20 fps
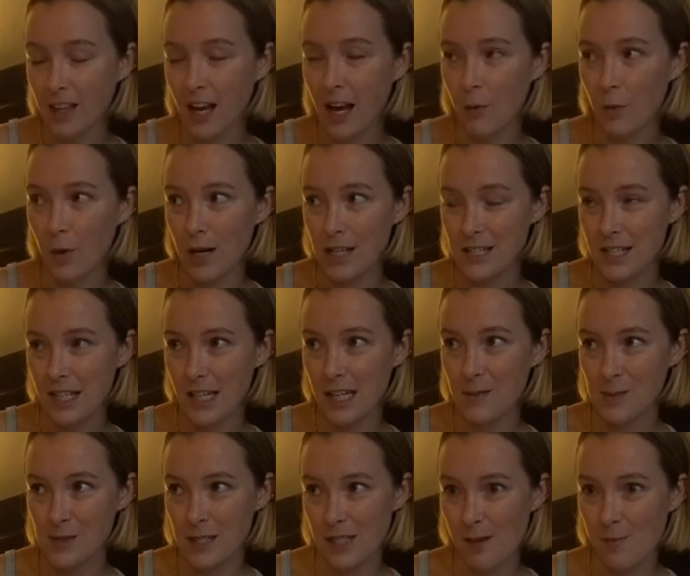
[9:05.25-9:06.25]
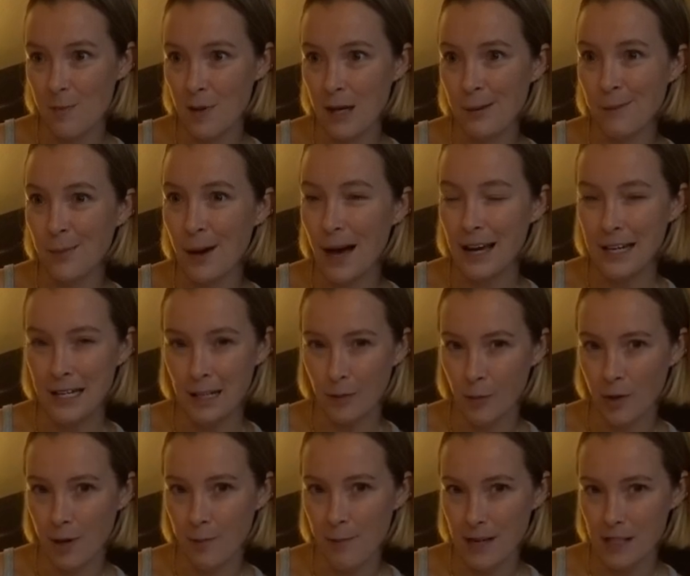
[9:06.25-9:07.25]
I wanted to keep sleeping, but I didn't
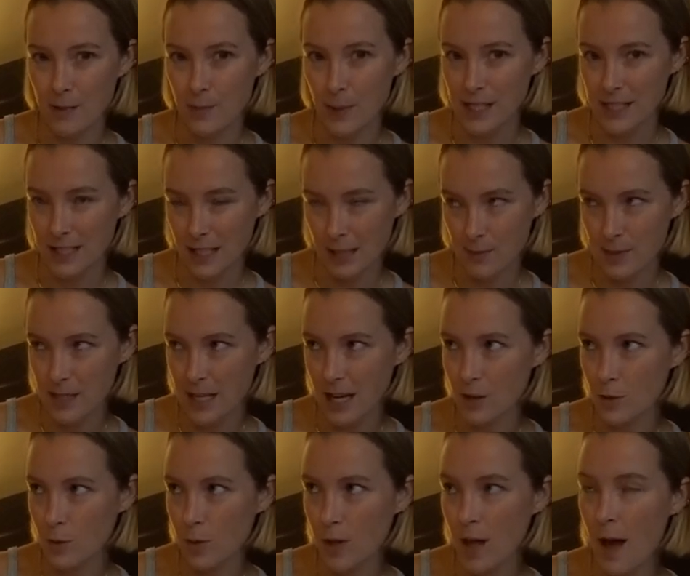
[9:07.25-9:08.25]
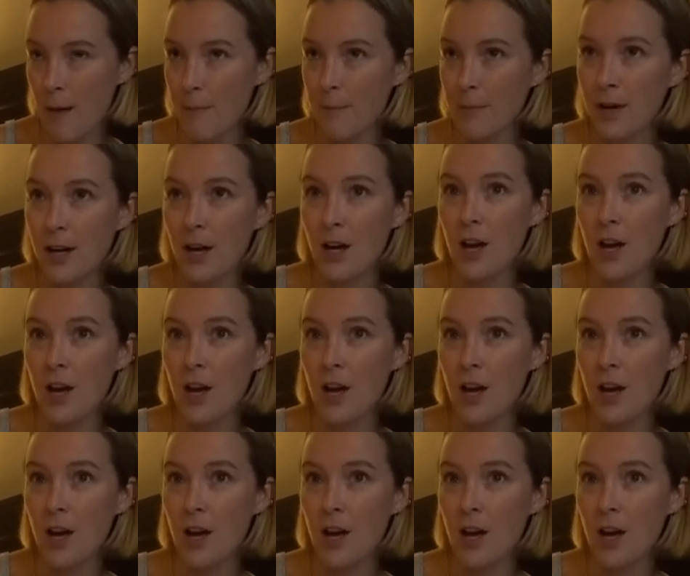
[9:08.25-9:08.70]
want to mess my sleep schedule up.